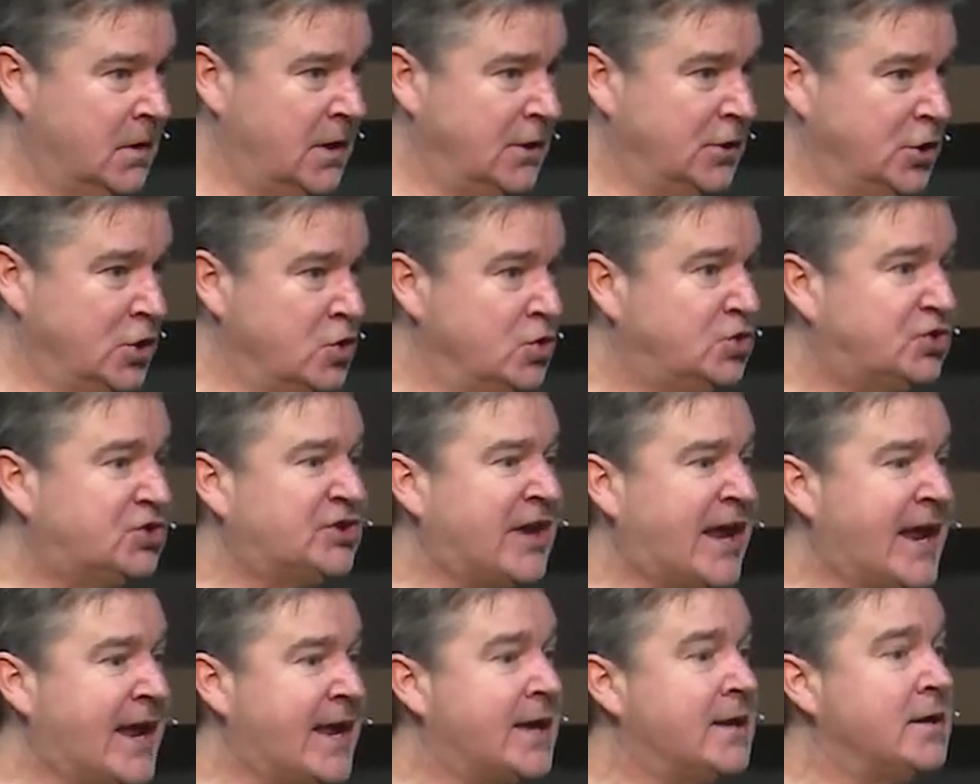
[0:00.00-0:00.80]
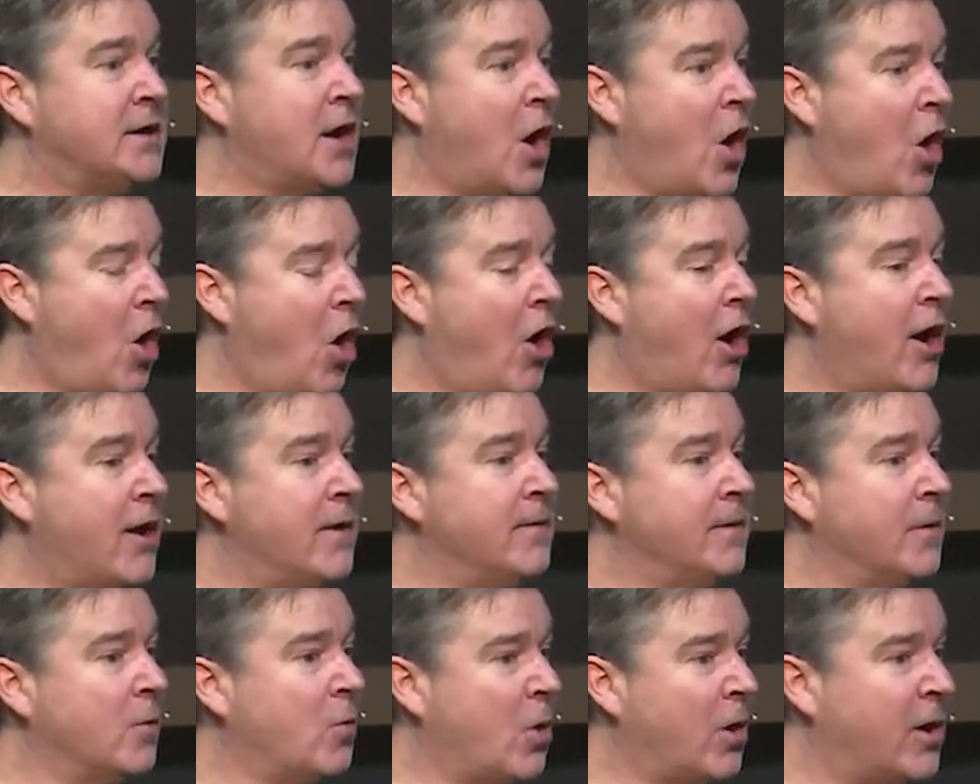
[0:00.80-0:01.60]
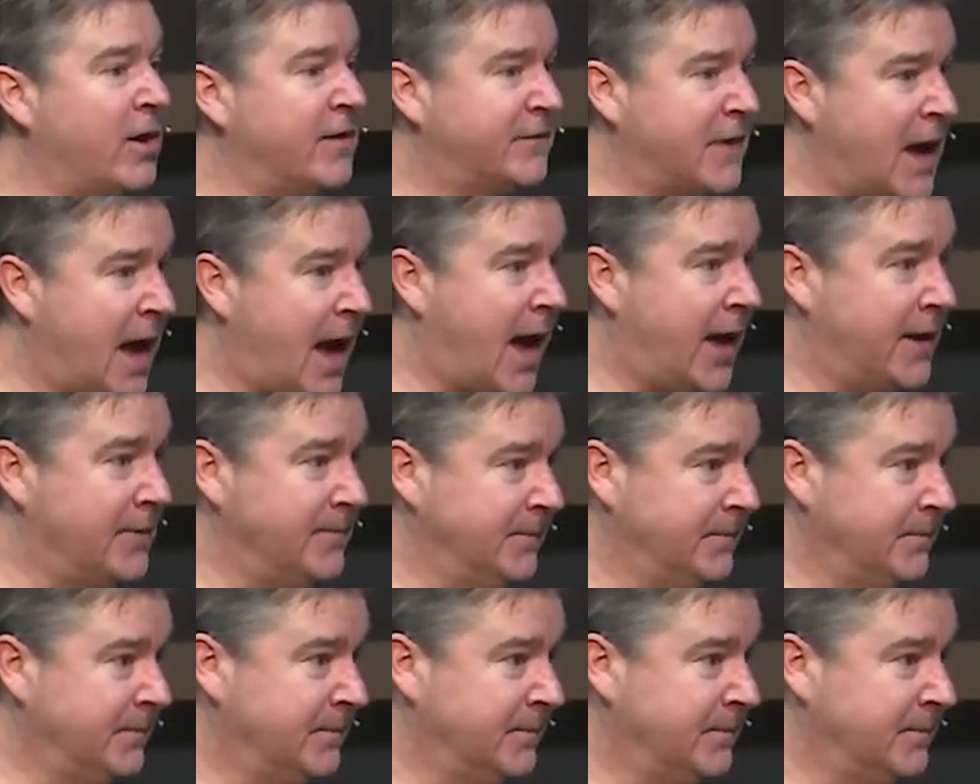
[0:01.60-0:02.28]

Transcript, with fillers: You stand on the Word of God.